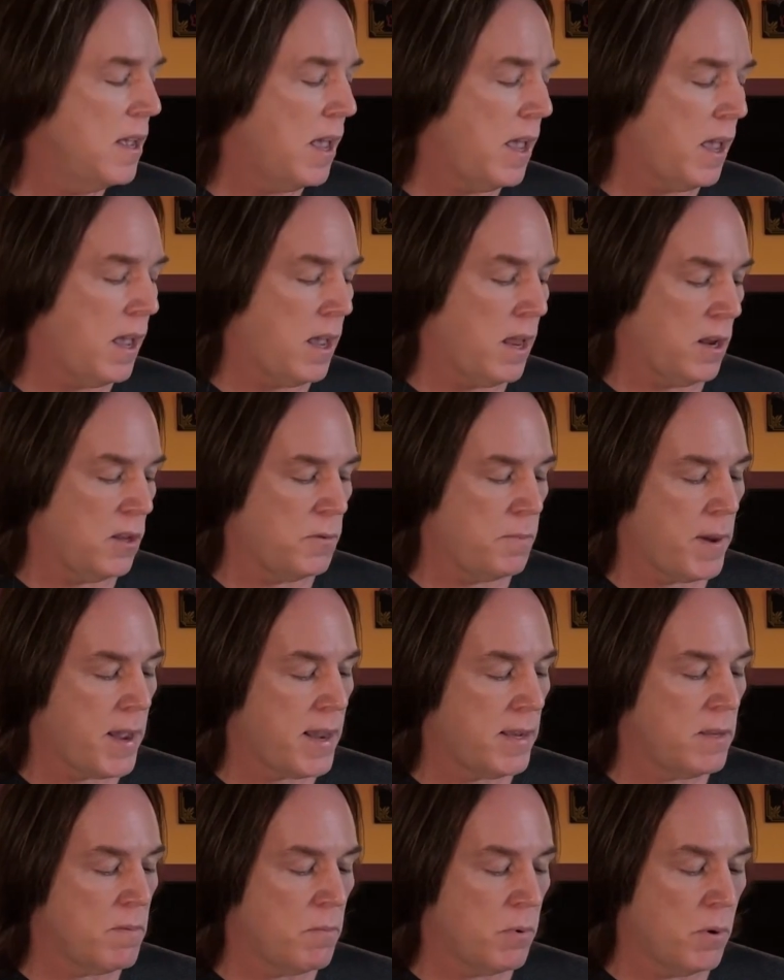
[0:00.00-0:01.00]
and it's
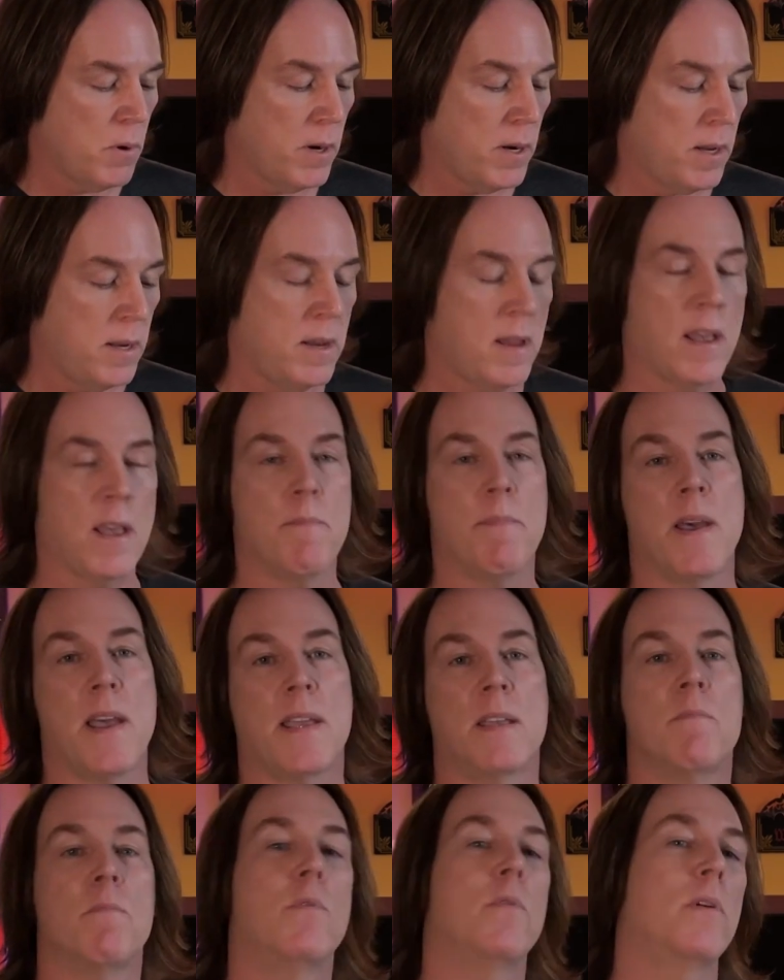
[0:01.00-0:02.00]
bagged and boarded. I bag
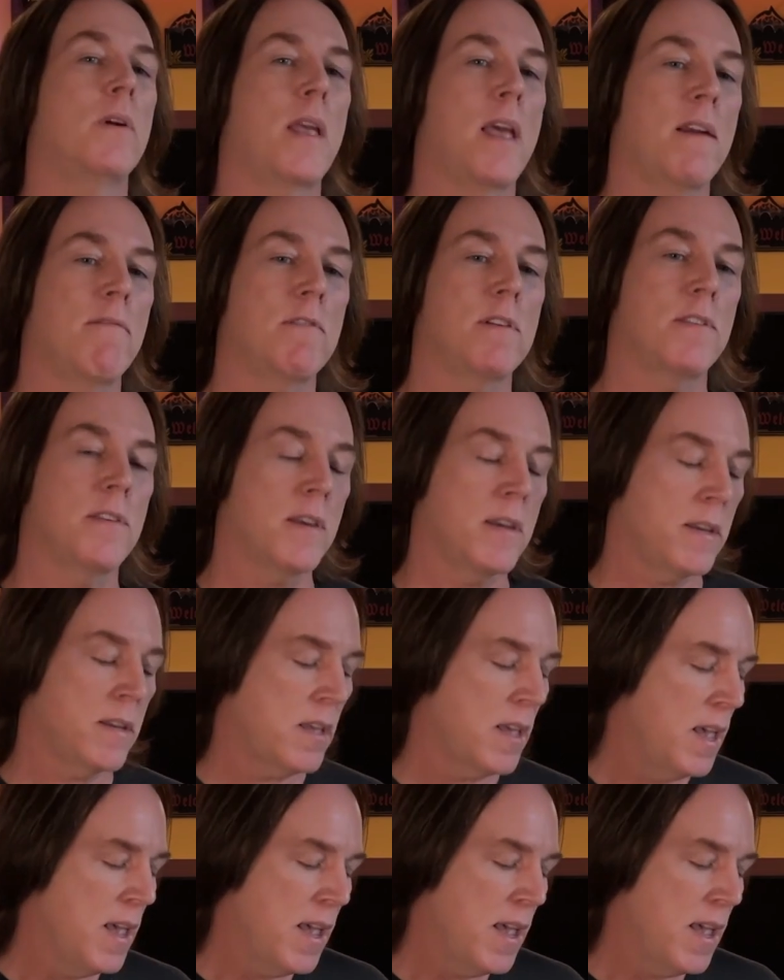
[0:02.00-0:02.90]
and board everything.